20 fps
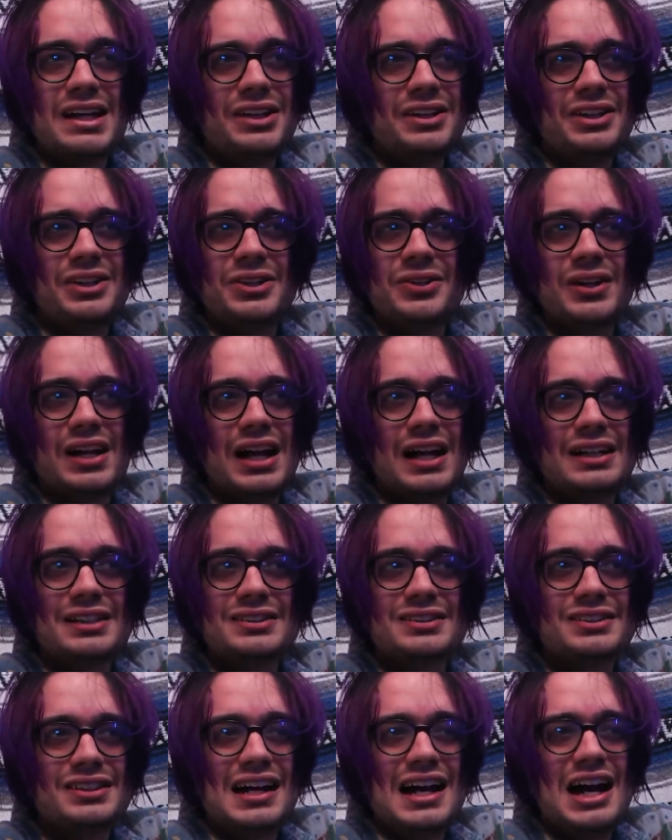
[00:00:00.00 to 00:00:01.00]
I don't know,
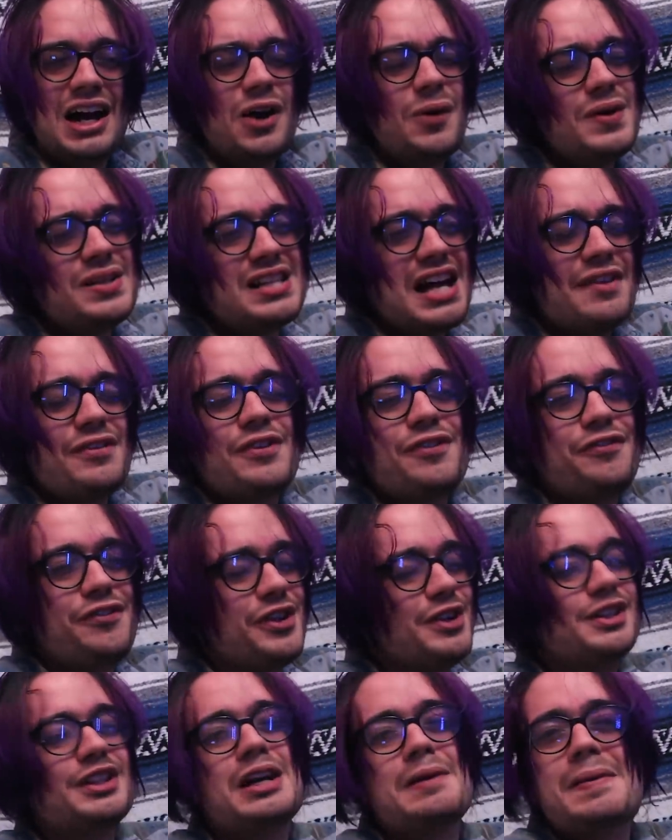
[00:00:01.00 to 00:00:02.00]
guys. I always have a
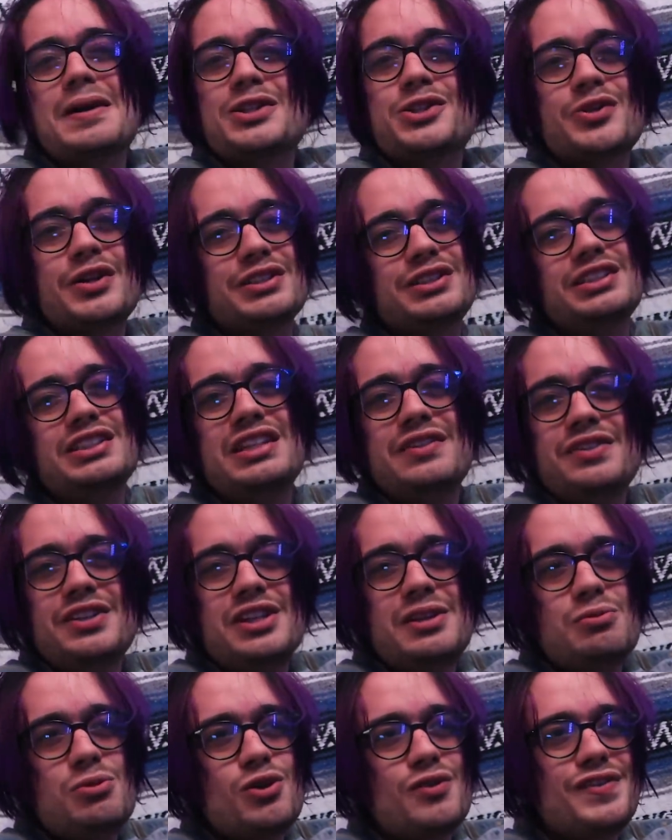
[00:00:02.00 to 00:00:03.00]
feeling about
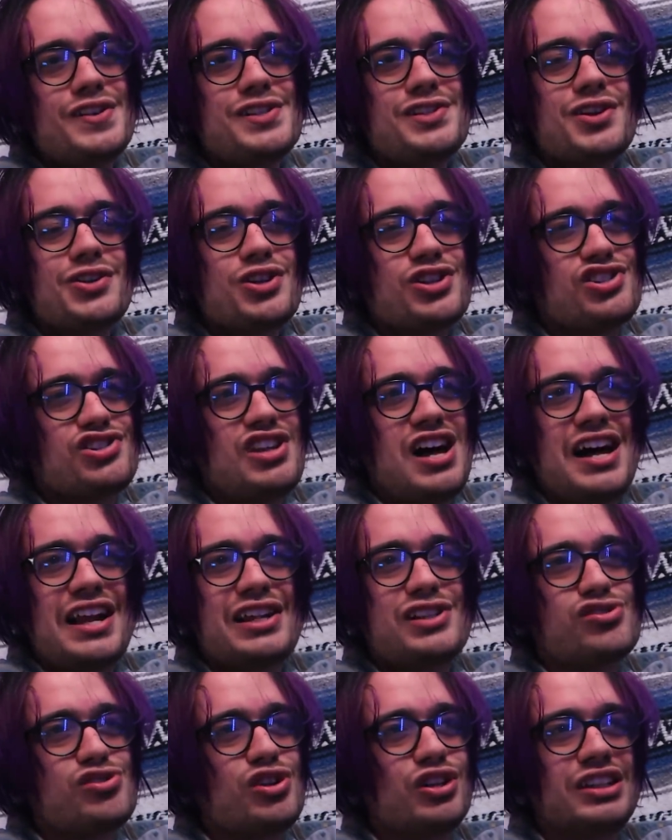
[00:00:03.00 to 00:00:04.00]
direct-to-DVD movies, they're just not
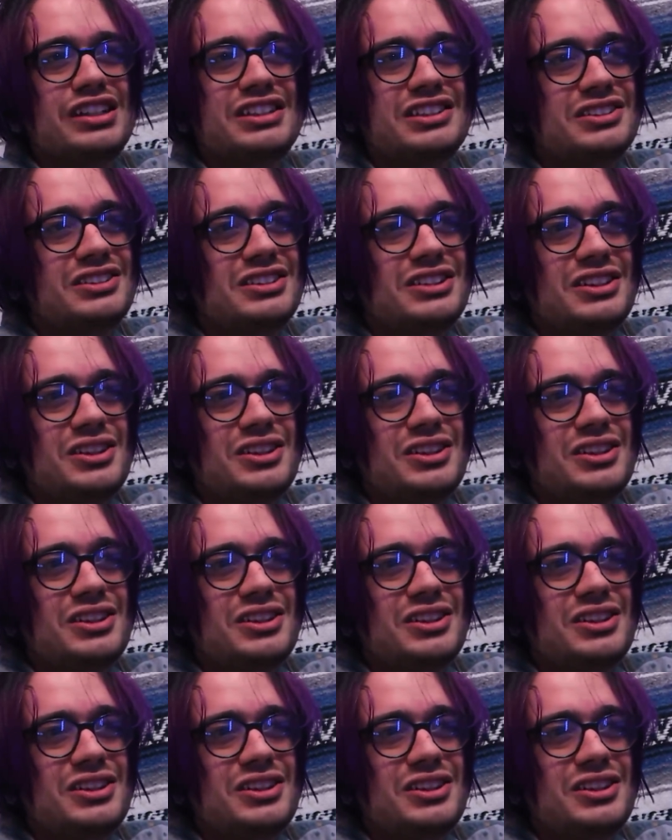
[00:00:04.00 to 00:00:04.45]
as good. How